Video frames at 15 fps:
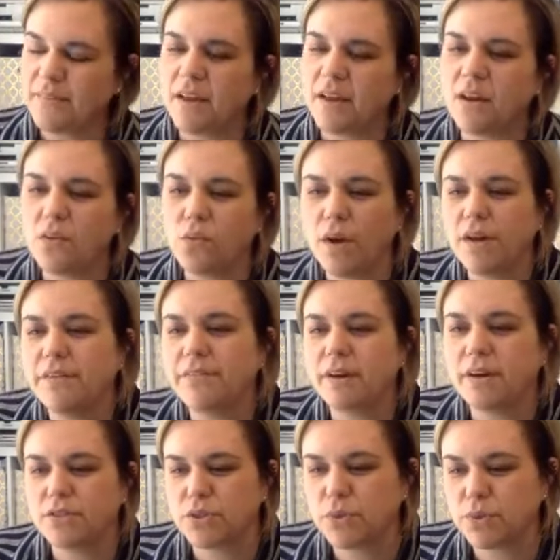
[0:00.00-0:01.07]
and then on one
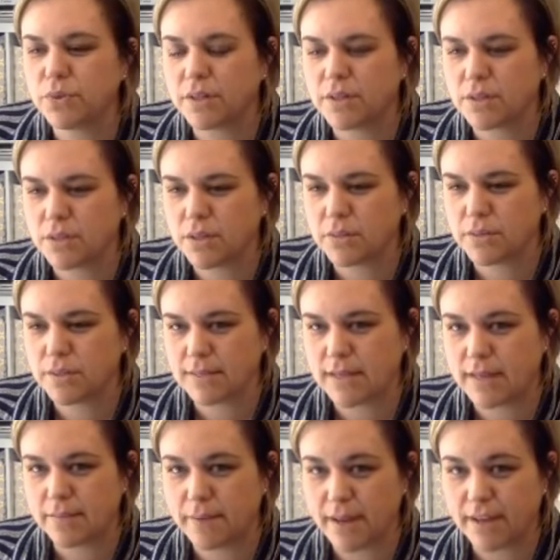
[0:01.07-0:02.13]
of our tours, it
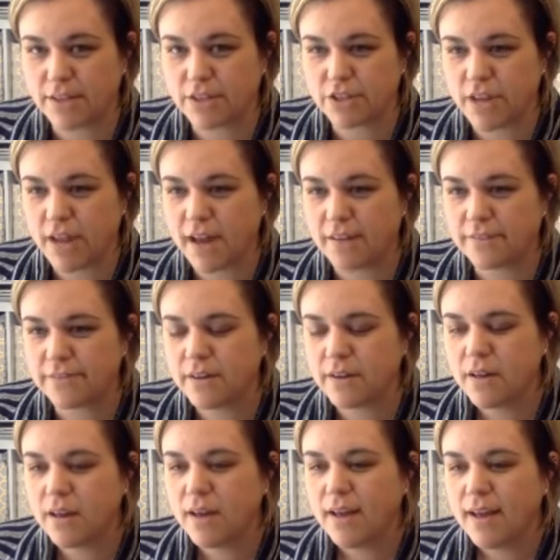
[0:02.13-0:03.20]
was led by a chef,
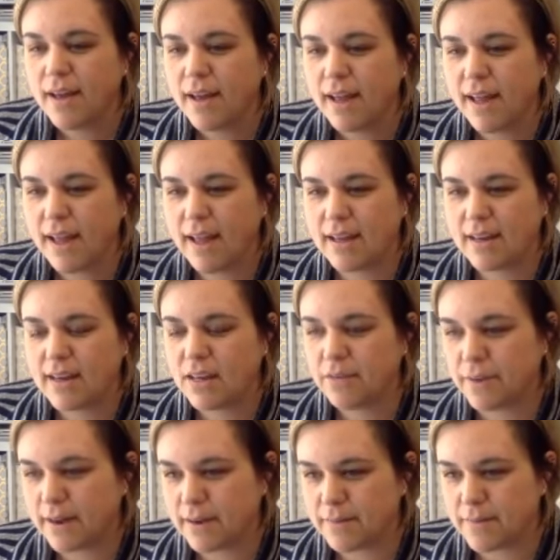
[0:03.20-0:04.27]
and
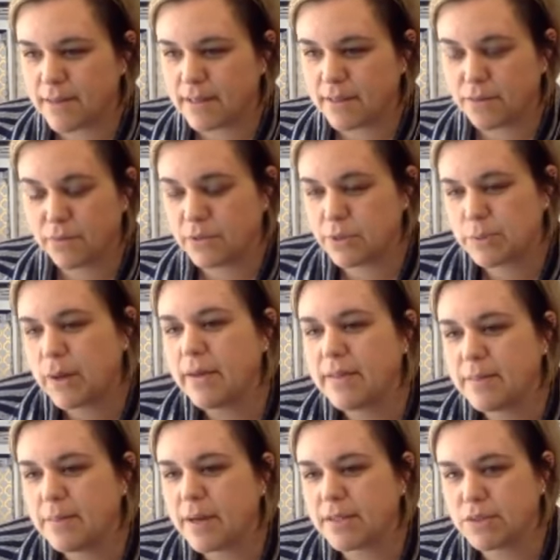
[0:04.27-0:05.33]
he recommended, and it was
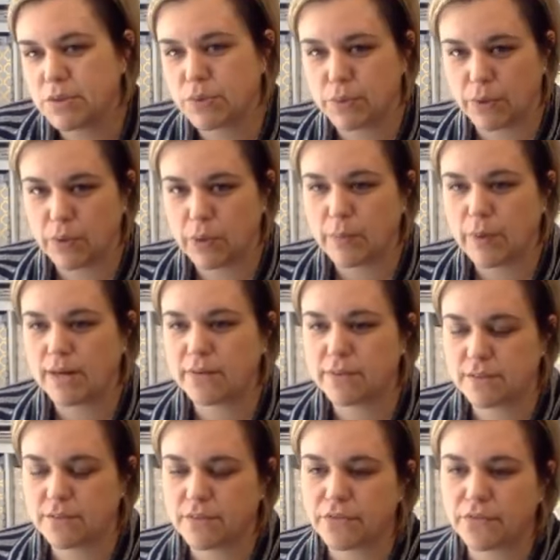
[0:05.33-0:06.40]
probably the best tour we went. It
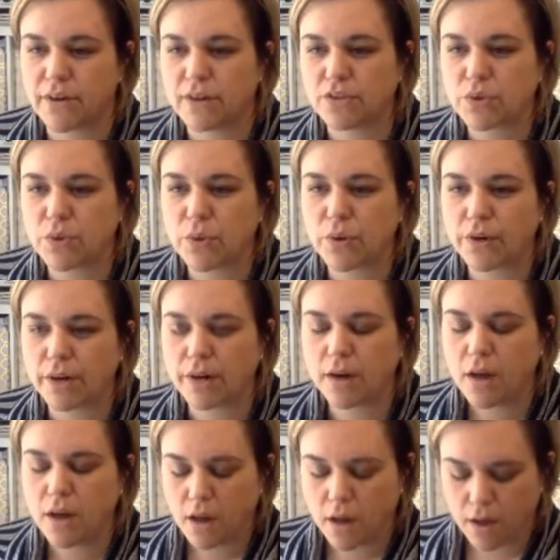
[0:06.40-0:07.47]
was of the French
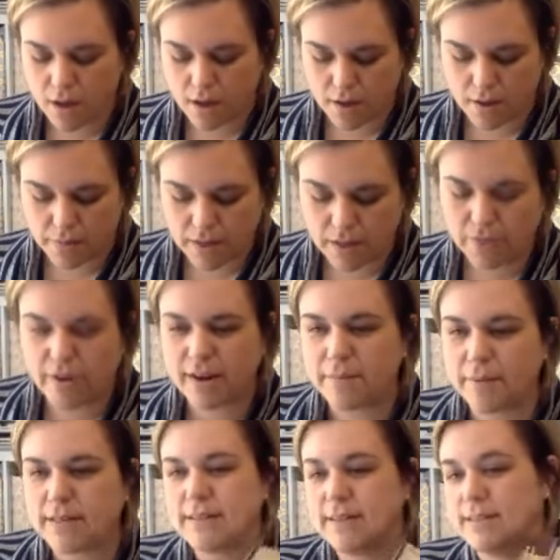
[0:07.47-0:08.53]
Quarter um, he
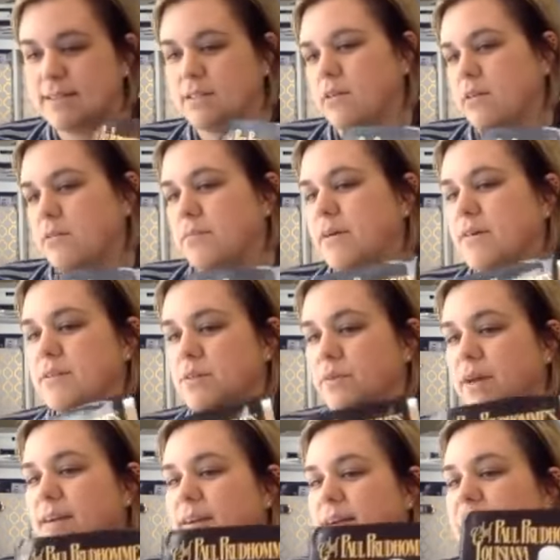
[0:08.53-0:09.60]
recommended this cookbook, so
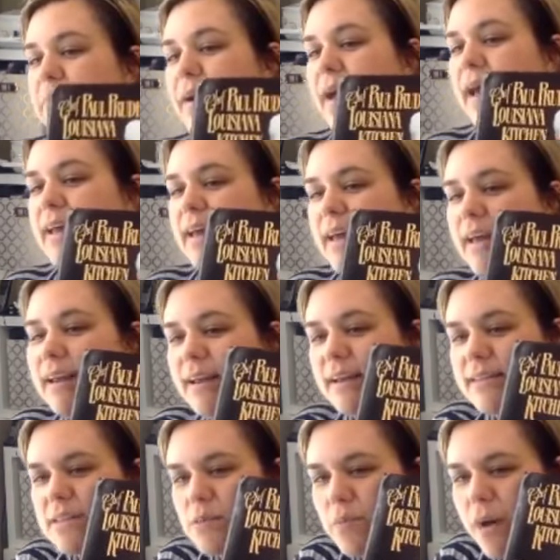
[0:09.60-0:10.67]
we ended up buying it.
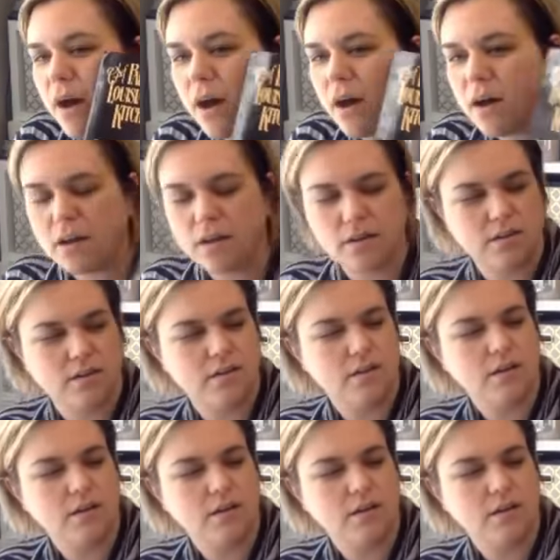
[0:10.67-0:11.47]
It's Paul